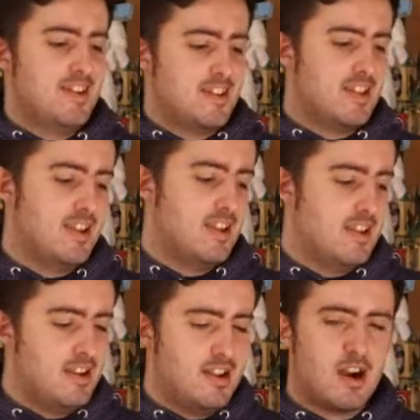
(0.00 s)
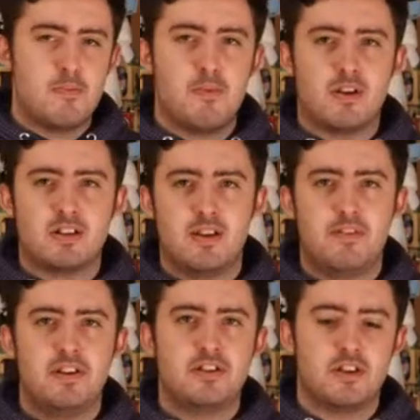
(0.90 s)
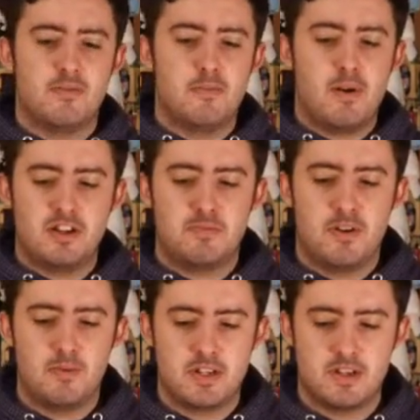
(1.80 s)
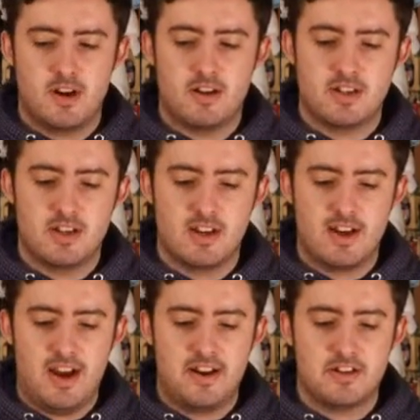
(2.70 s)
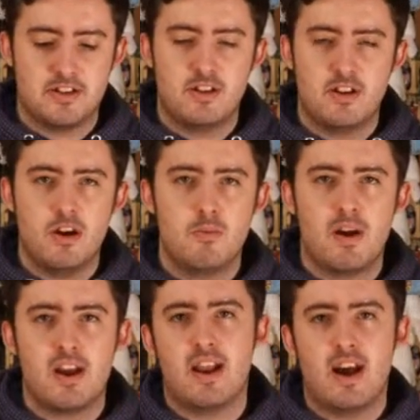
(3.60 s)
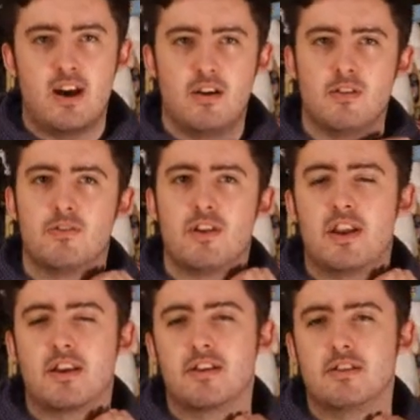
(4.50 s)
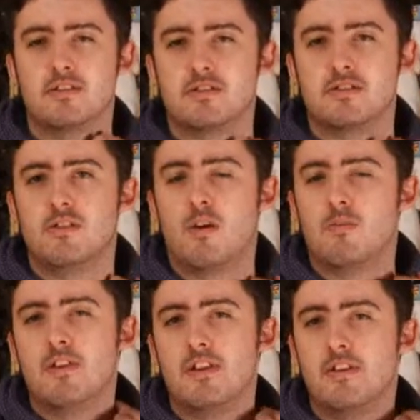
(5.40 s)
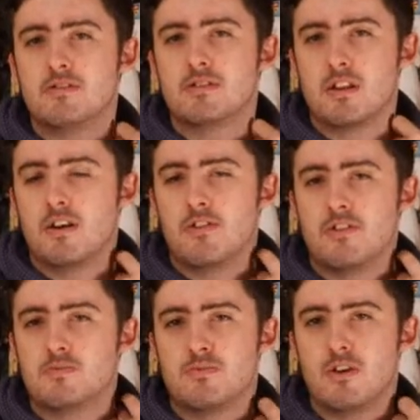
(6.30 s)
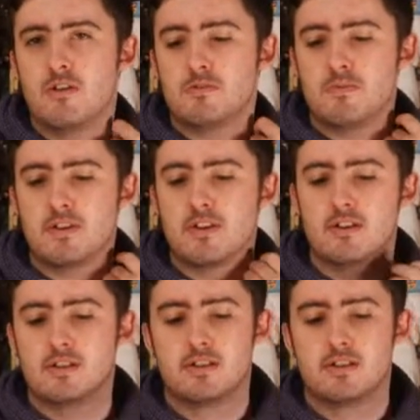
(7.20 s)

the Harry Potter TV show from HBO is starting, and there's no way in hell that they're going to just not reuse a lot of those props, because